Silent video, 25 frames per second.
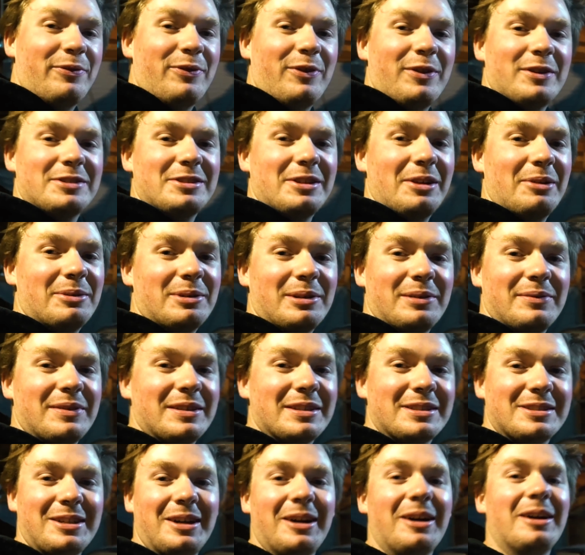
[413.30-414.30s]
first owner of
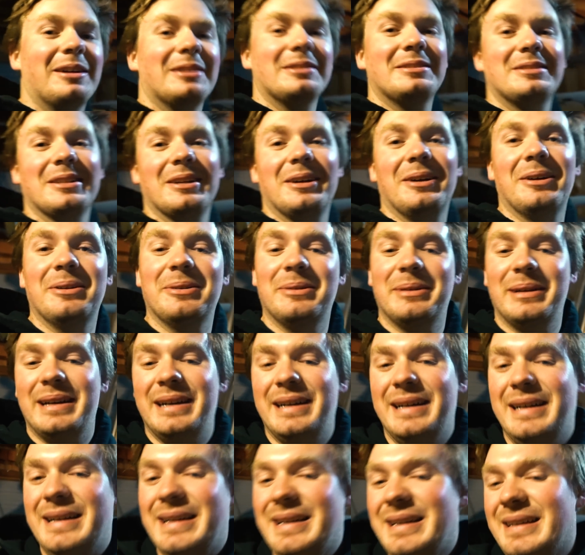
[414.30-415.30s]
this car,
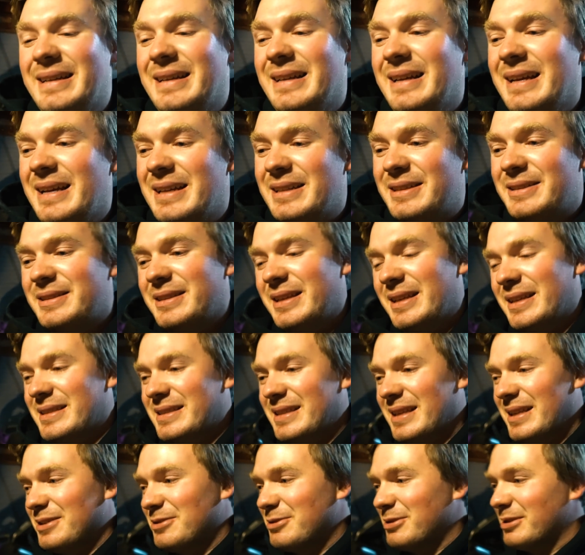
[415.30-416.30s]
so
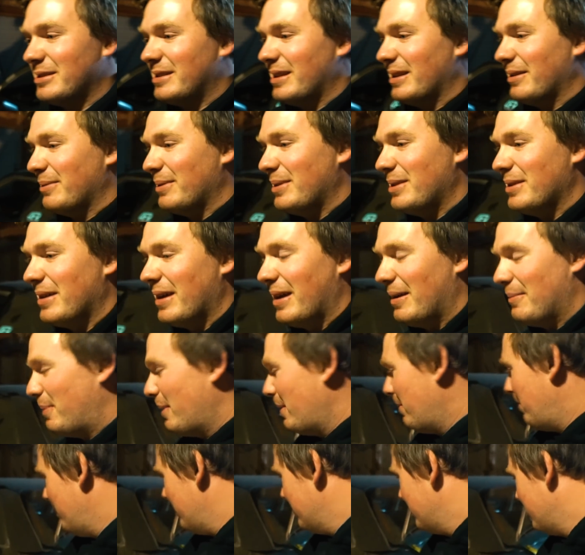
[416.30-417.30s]
it's interesting when you get
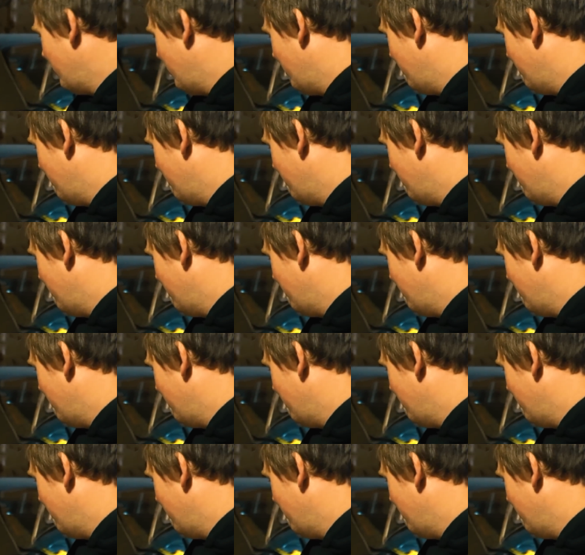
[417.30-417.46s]
people's